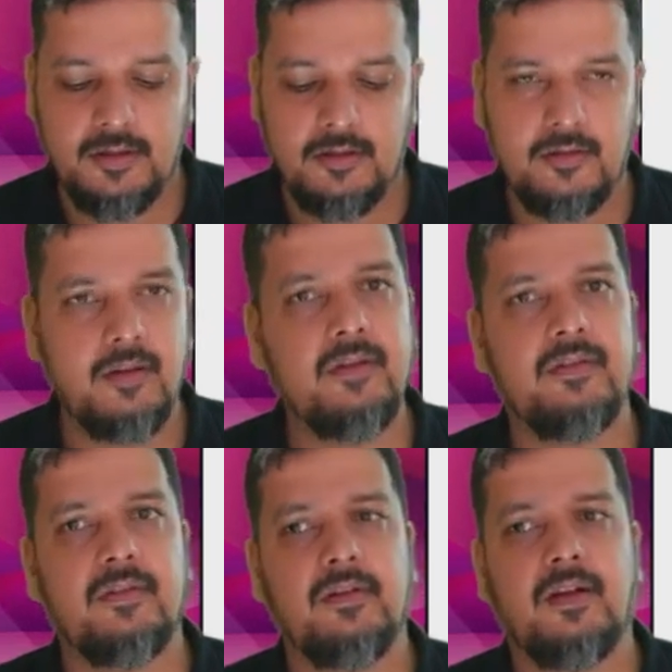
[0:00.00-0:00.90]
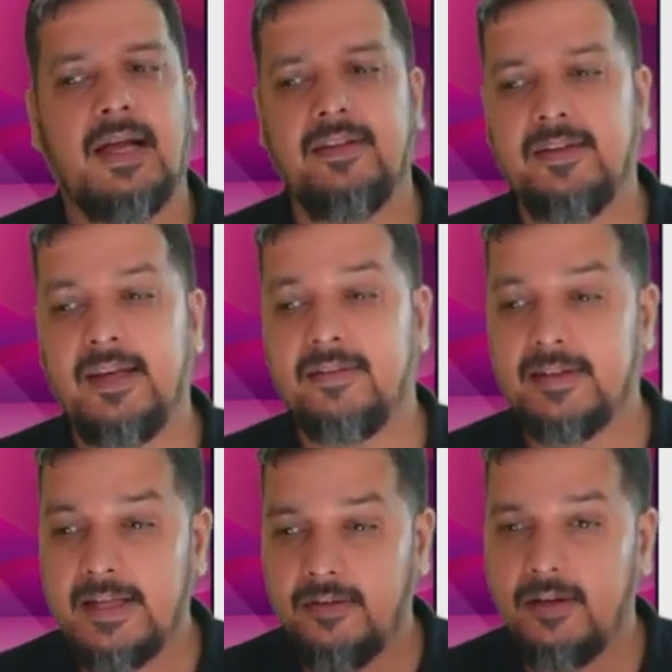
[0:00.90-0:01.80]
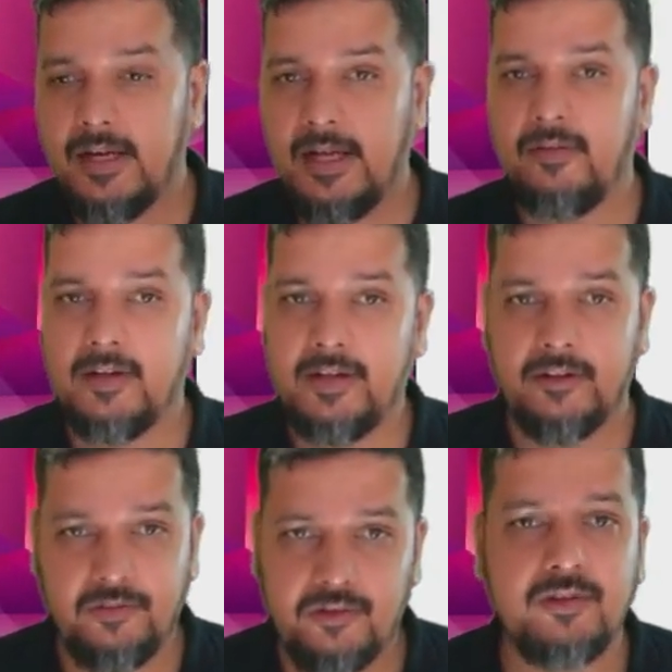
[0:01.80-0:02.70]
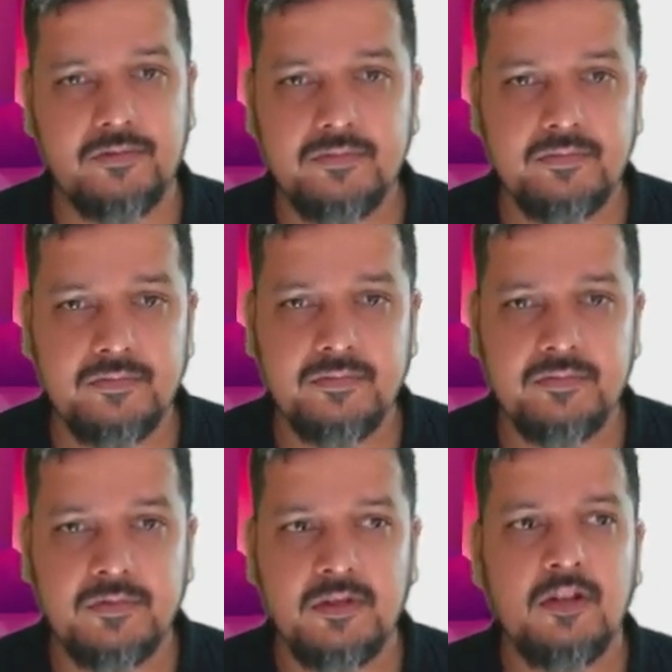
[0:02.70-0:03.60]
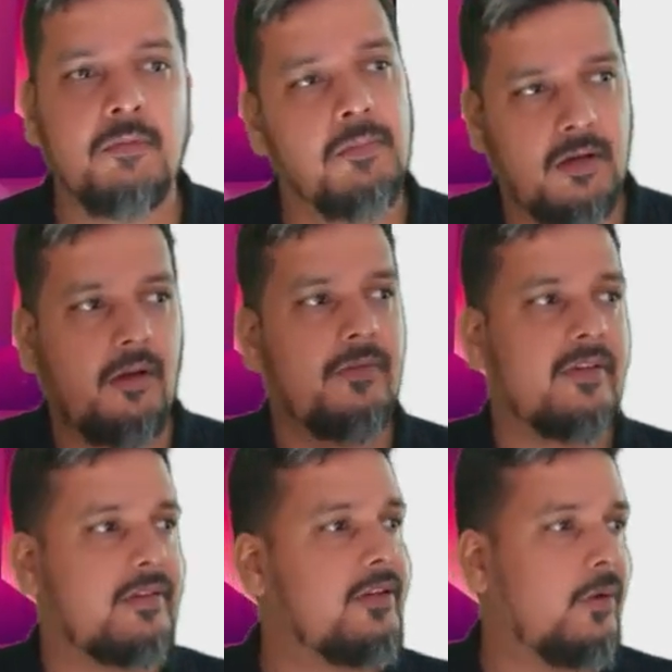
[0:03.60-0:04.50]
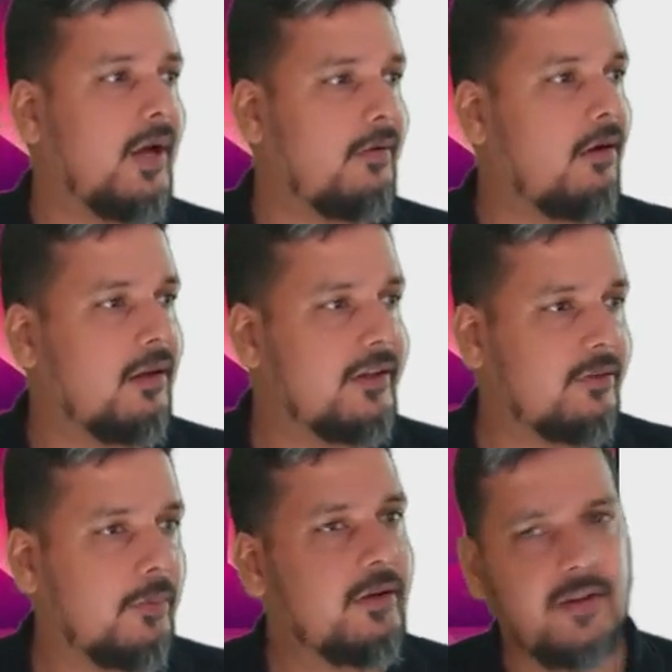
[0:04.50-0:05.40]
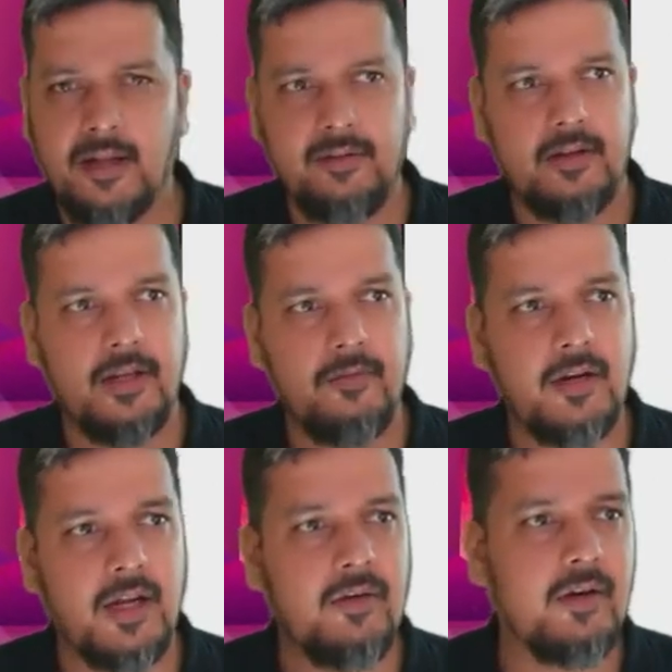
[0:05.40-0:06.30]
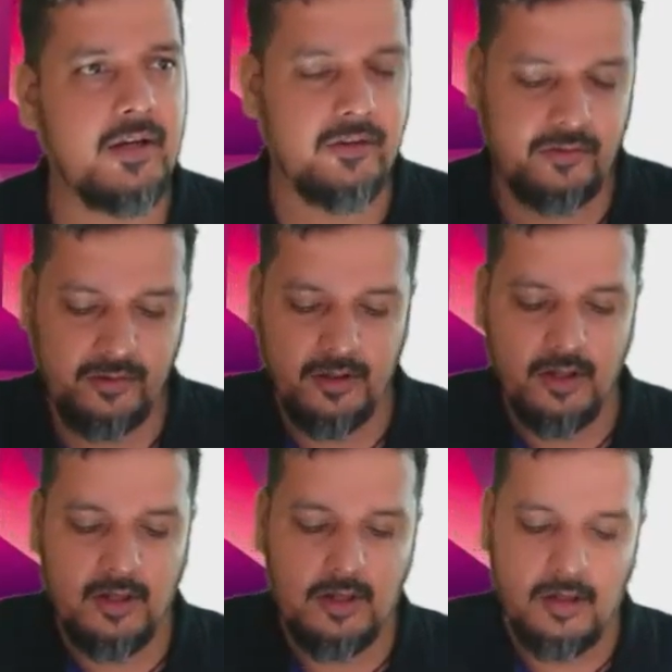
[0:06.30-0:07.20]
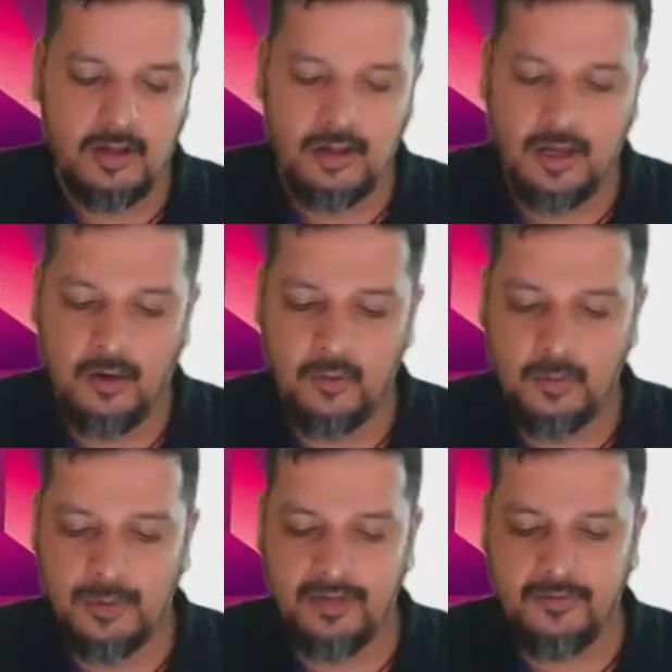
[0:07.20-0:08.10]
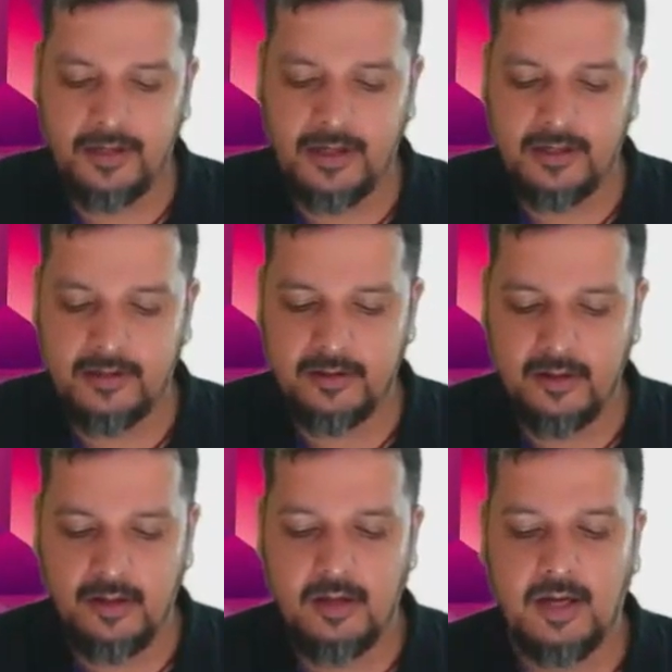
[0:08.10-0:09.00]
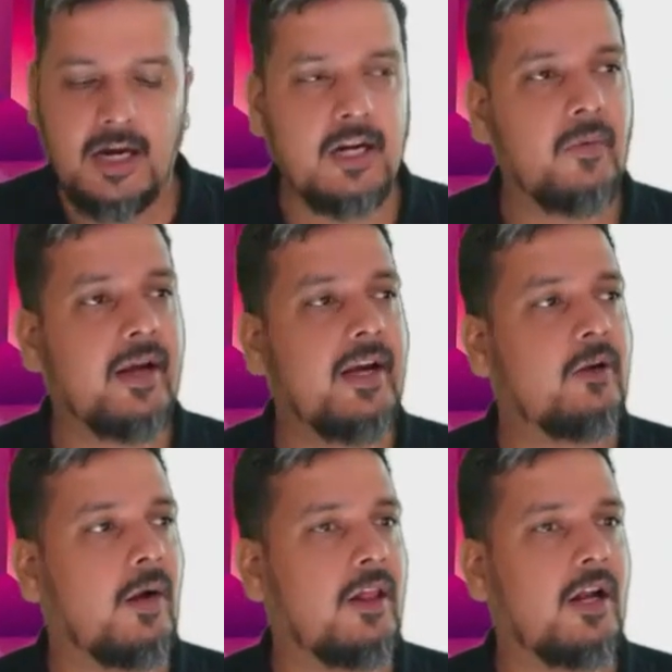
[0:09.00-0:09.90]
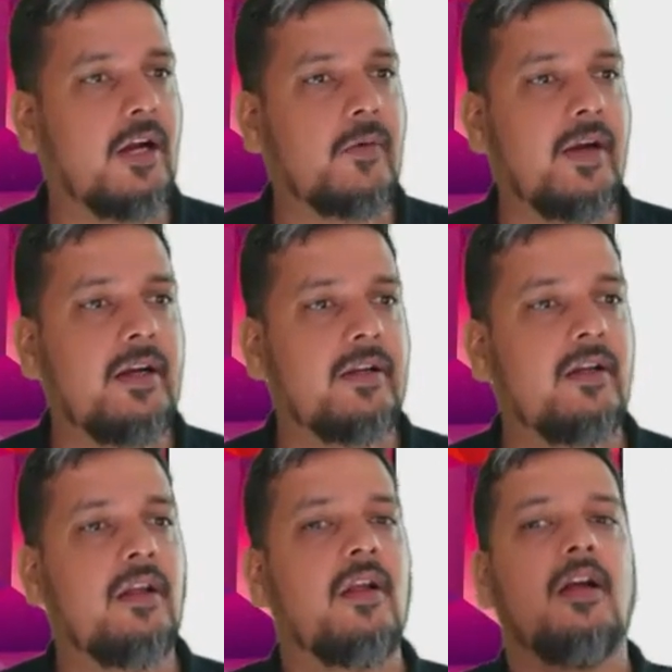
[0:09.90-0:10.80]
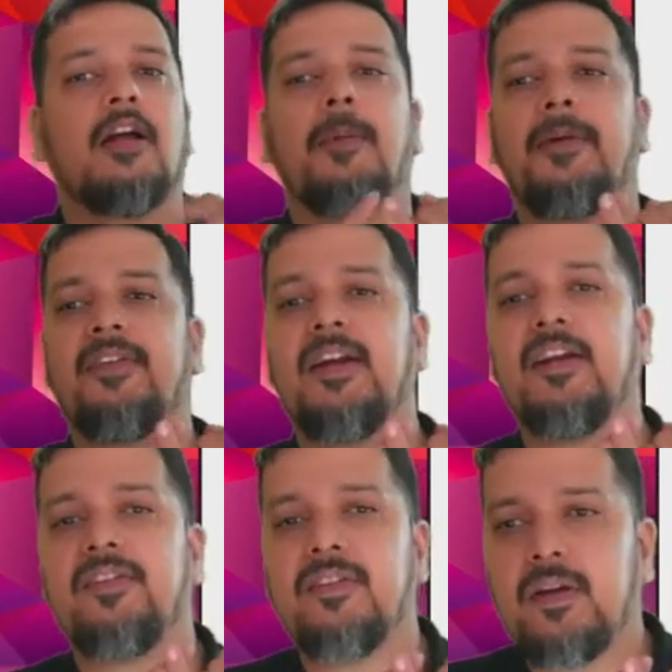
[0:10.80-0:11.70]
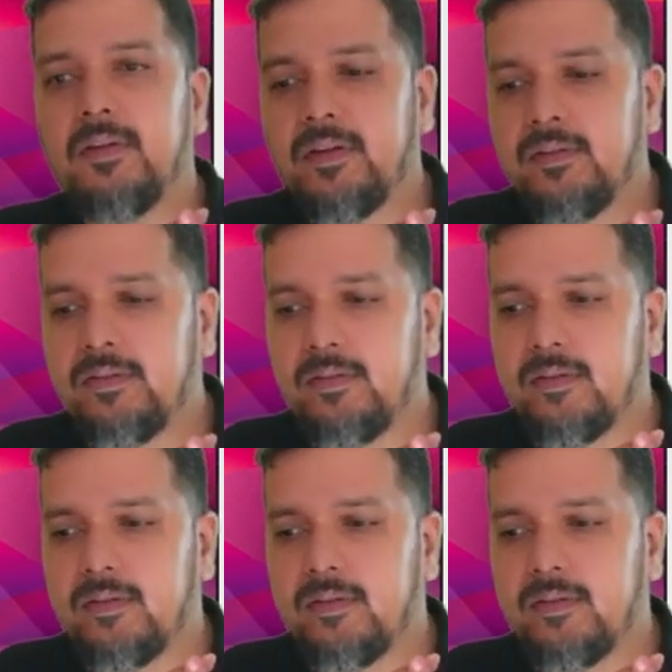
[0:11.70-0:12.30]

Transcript: This ICA is never ever touched. But obviously you have all these points. It has never ever touched. How to bifurcate it? Advocate to another advocate, representation services